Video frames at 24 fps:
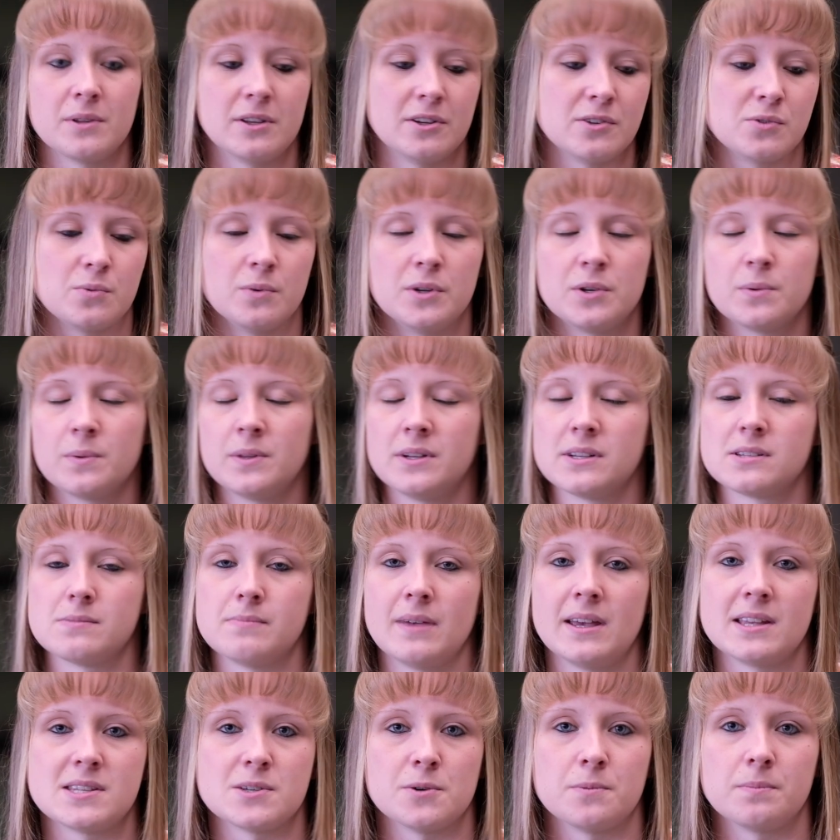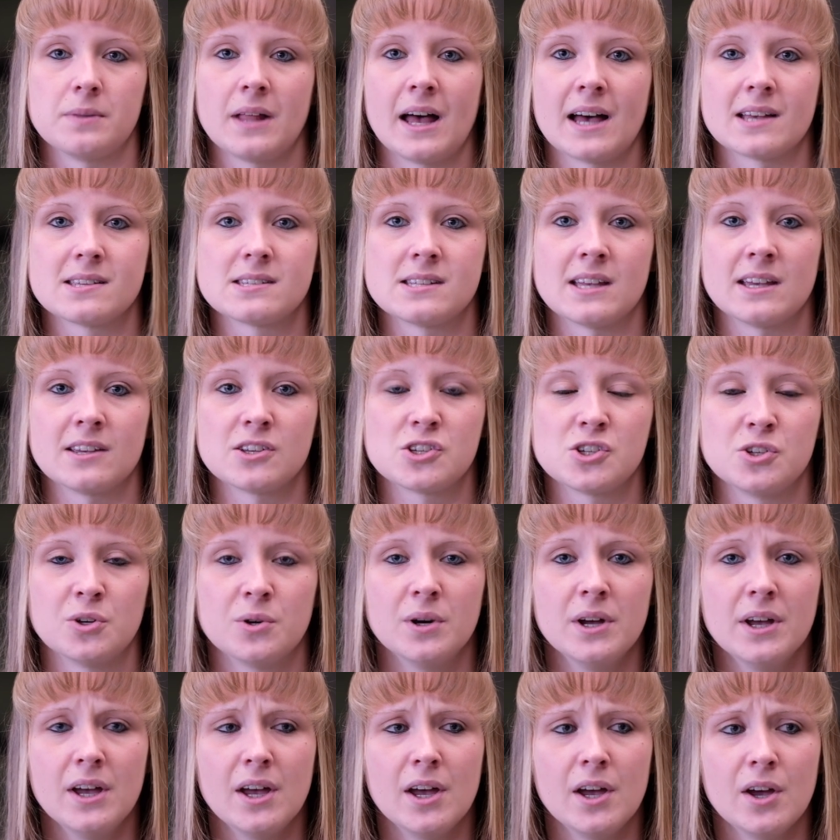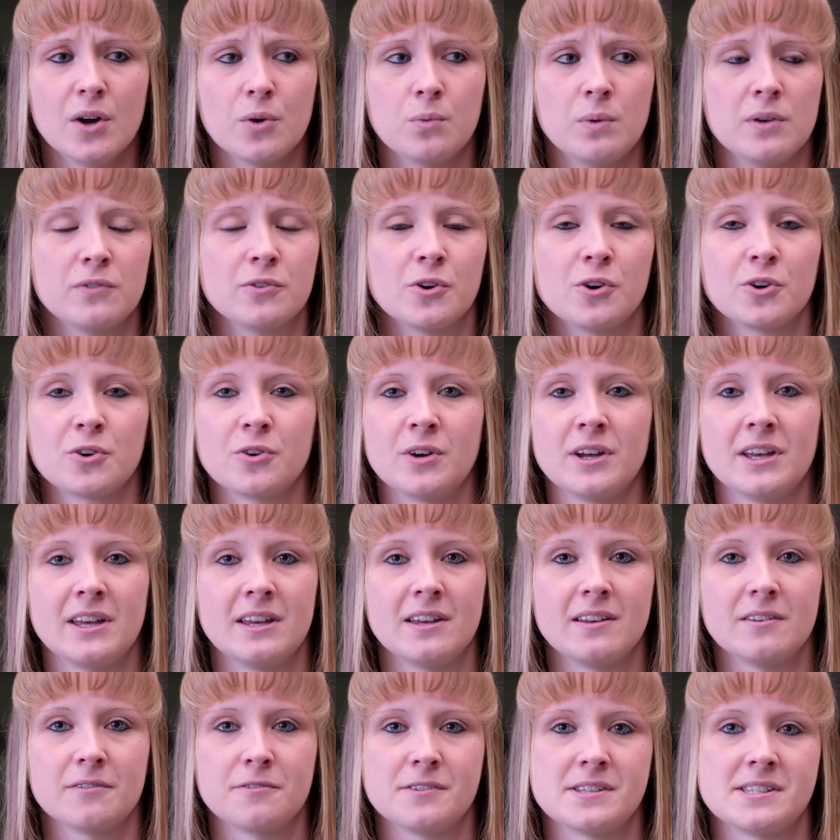whether it's wood, whether it's metal, plastics. You know, we've got great